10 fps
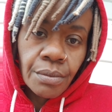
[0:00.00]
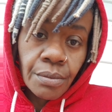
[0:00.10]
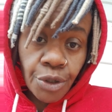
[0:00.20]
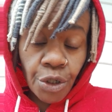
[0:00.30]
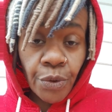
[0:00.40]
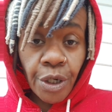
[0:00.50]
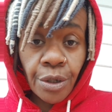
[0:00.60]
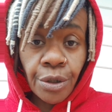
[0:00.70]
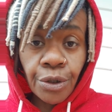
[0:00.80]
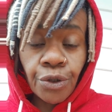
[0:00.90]
Are you working
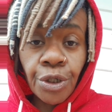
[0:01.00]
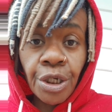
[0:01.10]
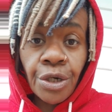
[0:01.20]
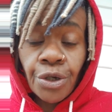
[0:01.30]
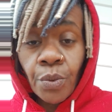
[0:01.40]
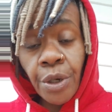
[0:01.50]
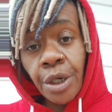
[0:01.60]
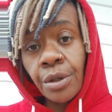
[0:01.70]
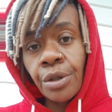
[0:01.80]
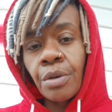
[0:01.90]
on your trinity, or are you
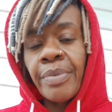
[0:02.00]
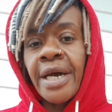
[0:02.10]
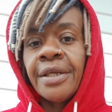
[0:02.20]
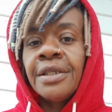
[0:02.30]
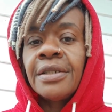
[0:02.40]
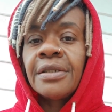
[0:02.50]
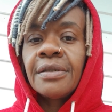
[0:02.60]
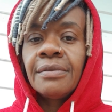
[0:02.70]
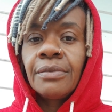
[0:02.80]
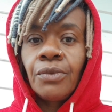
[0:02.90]
working on your balance?
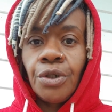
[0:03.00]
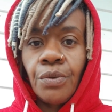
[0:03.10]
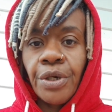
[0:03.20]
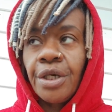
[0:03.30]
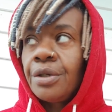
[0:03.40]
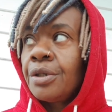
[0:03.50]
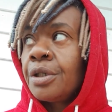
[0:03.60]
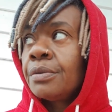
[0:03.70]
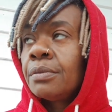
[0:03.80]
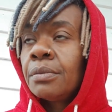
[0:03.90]
What are you working on?